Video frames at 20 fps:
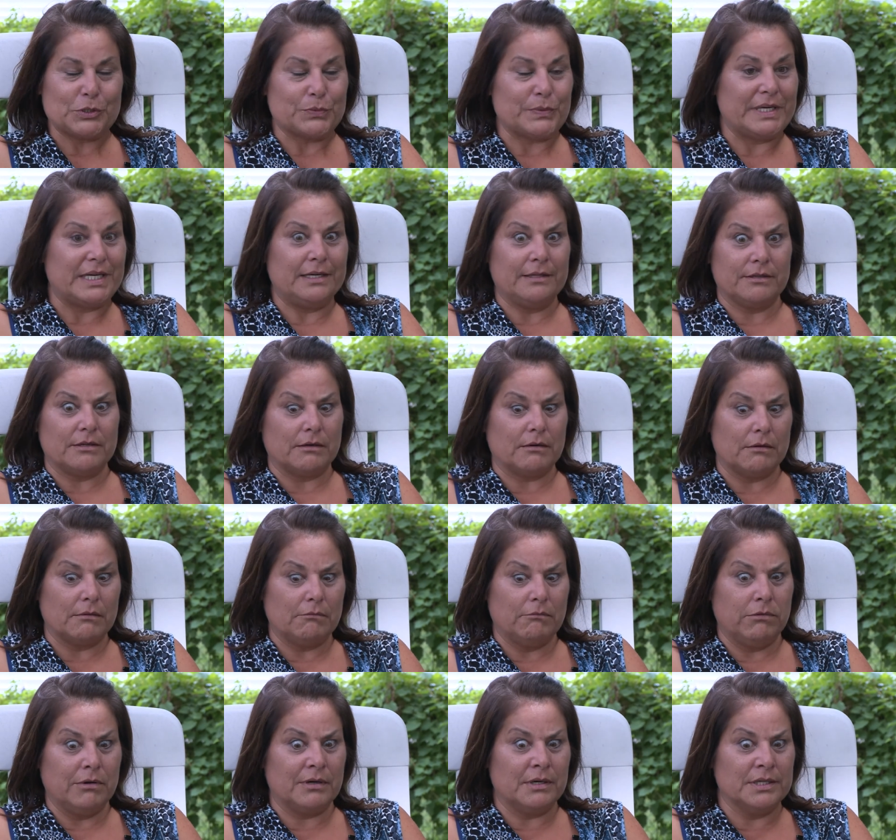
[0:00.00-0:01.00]
to read, and they're
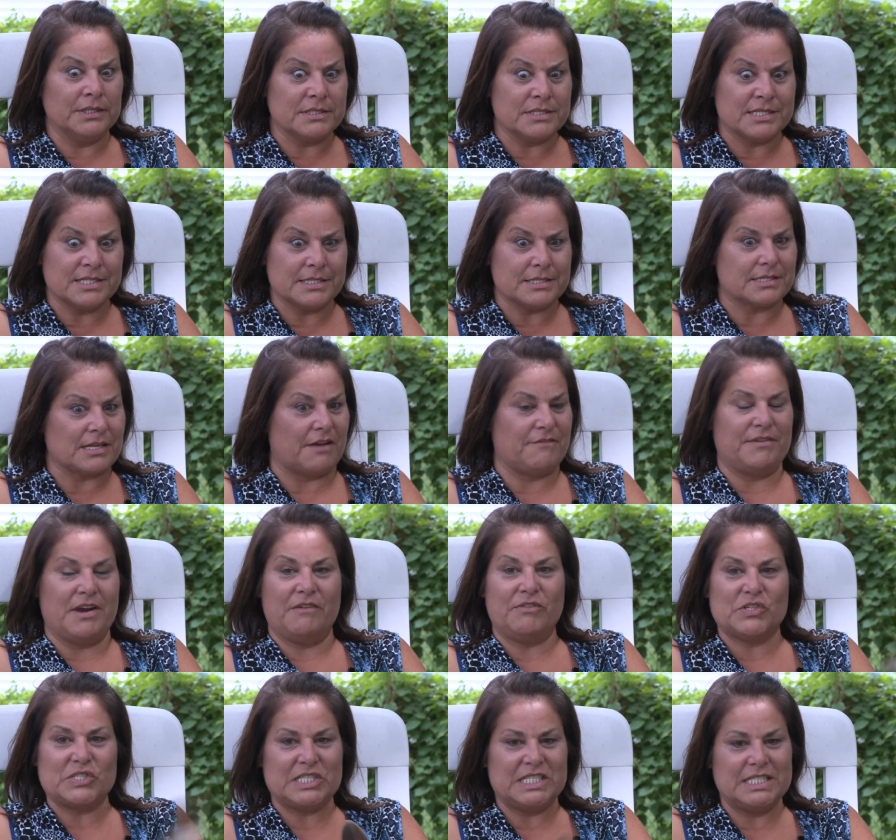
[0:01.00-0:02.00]
going, "What is this? I've
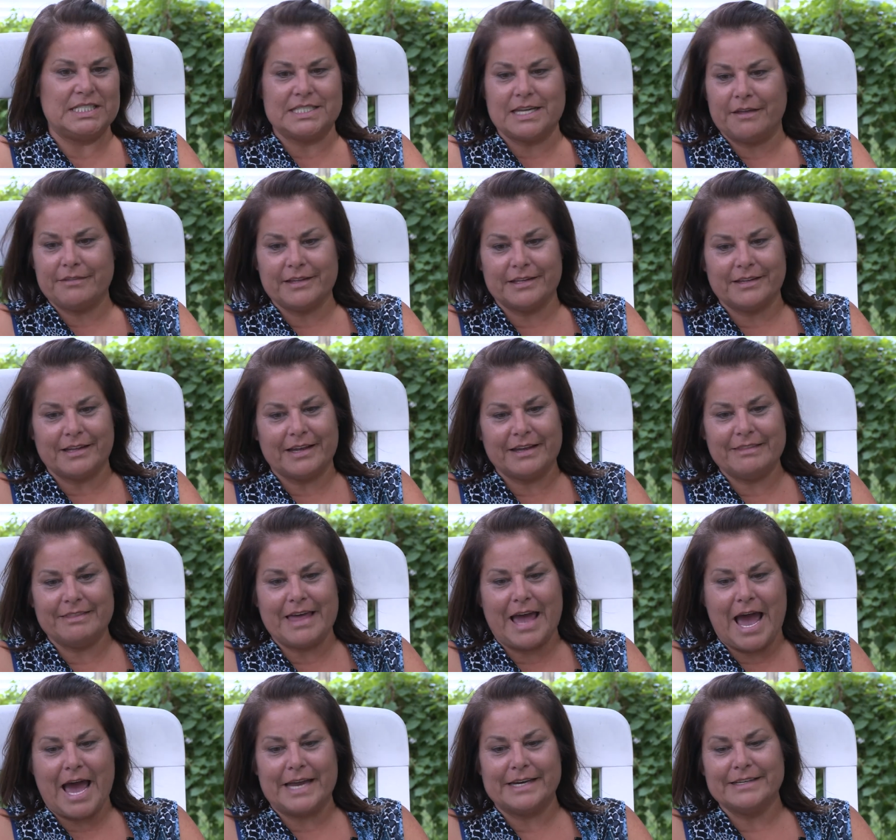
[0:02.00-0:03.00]
never seen nothing like
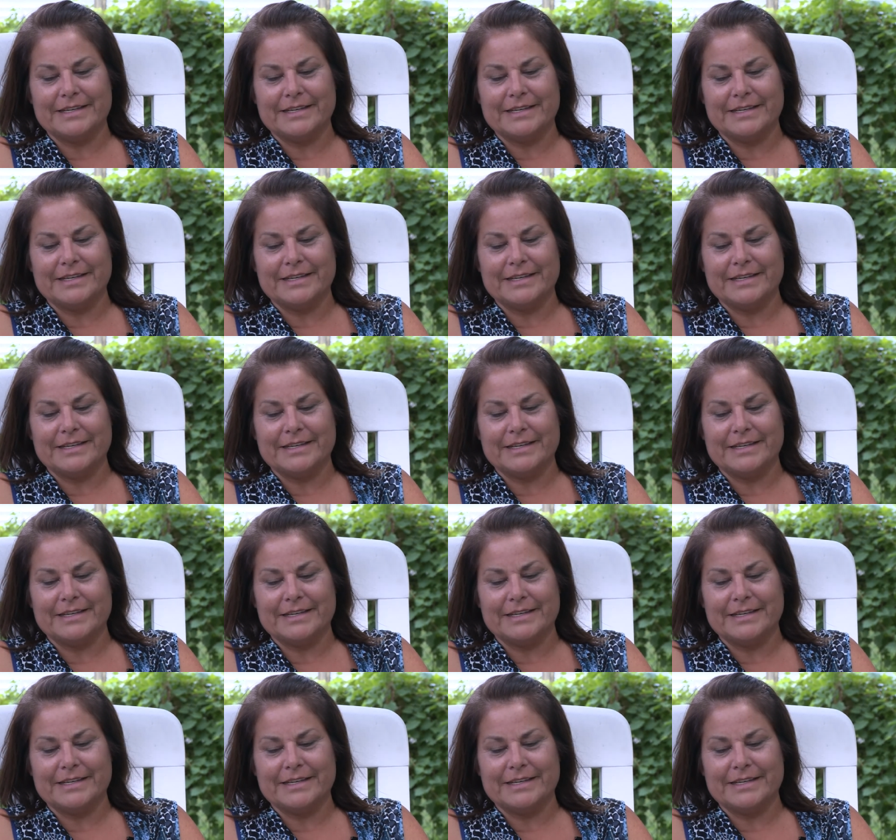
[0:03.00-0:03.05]
that."